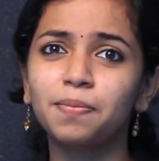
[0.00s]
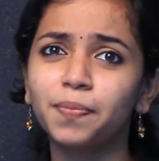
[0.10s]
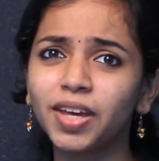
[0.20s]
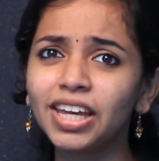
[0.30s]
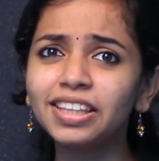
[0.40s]

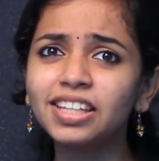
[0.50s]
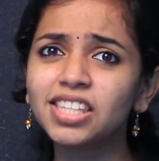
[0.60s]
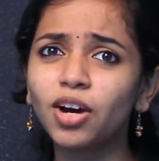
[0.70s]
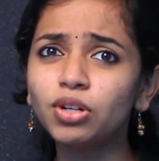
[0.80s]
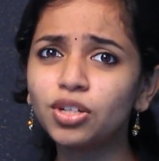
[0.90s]
Be it the
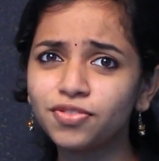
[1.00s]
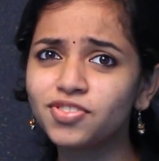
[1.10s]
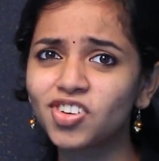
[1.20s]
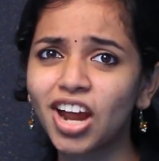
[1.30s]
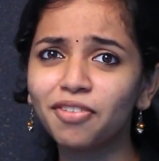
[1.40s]
sound of
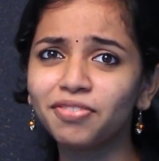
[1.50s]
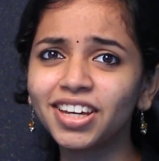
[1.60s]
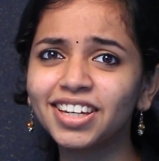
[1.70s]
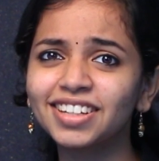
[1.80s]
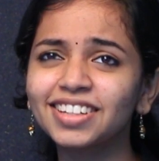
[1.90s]
traffic,
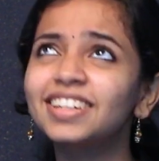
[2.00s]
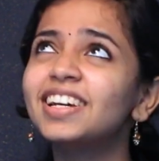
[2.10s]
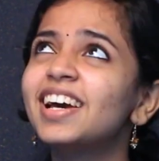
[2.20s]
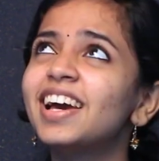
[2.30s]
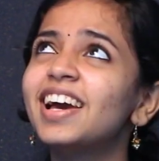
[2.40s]

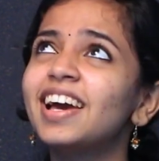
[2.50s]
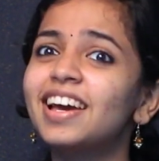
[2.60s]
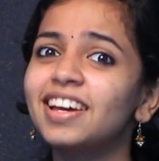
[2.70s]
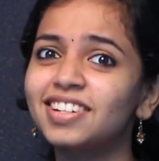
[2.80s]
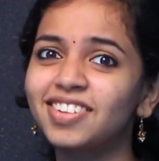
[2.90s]

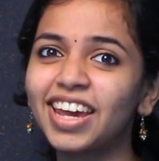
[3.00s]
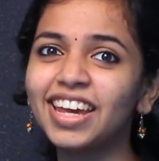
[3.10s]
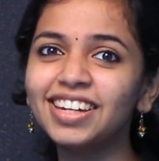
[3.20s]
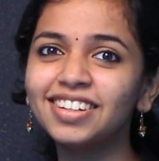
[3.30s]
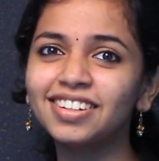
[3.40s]

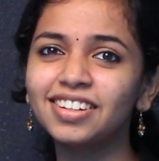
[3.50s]
rain,